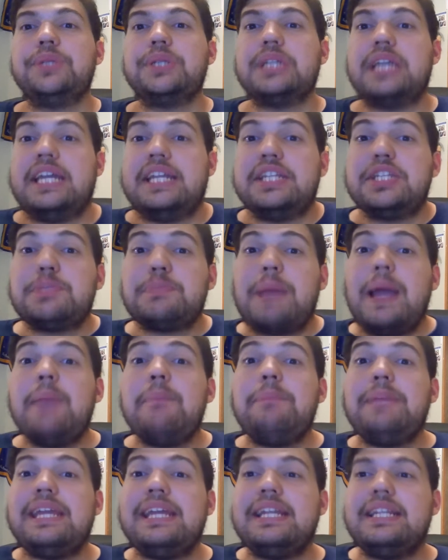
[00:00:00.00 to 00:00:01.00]
And despite
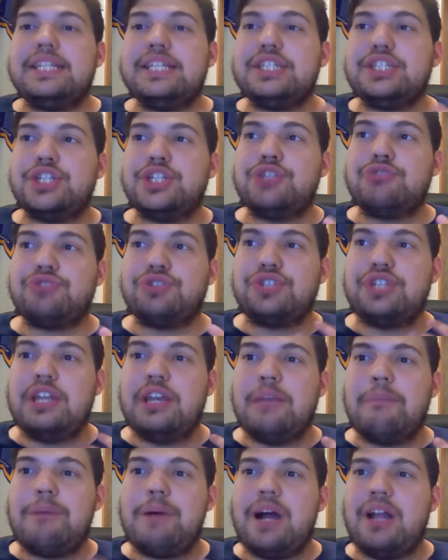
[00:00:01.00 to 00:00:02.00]
being disinterested
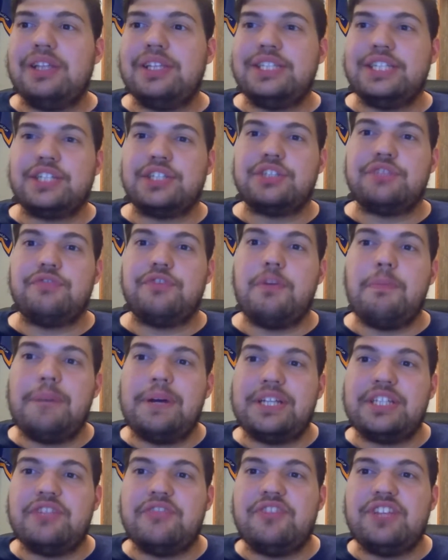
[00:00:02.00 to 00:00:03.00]
in politics for
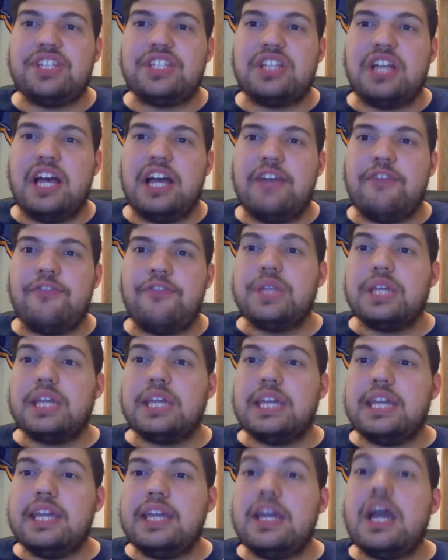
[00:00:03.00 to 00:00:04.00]
much of his life,
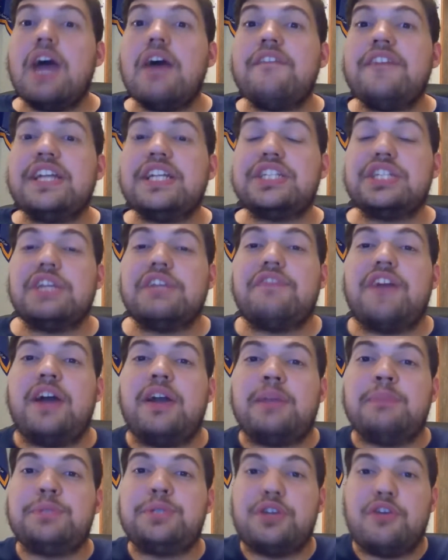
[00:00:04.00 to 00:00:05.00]
he eventually
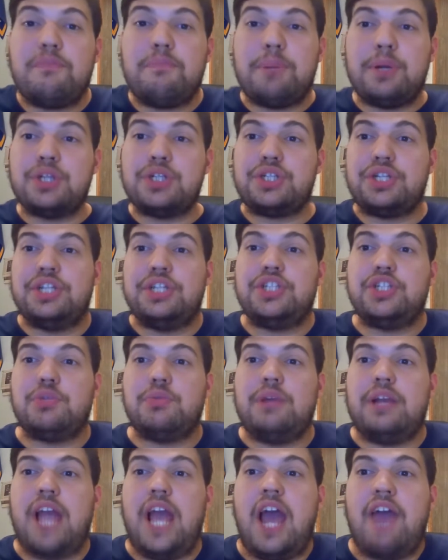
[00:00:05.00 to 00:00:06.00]
found himself pushed
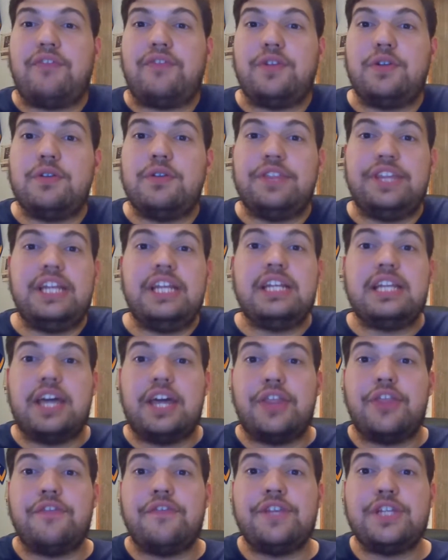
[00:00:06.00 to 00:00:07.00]
into it after the
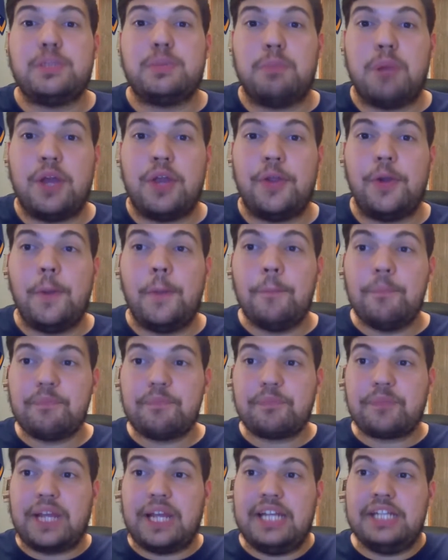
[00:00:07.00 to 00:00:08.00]
death of his brother,
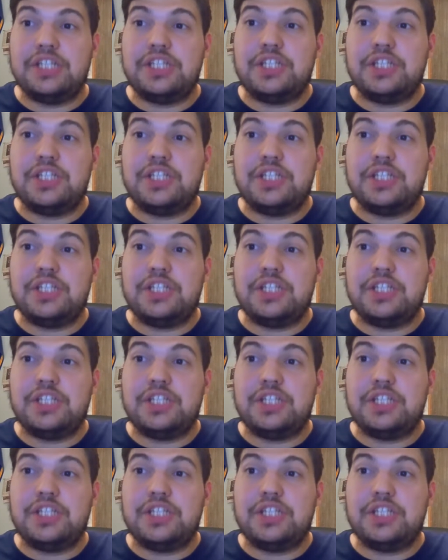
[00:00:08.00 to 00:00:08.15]
and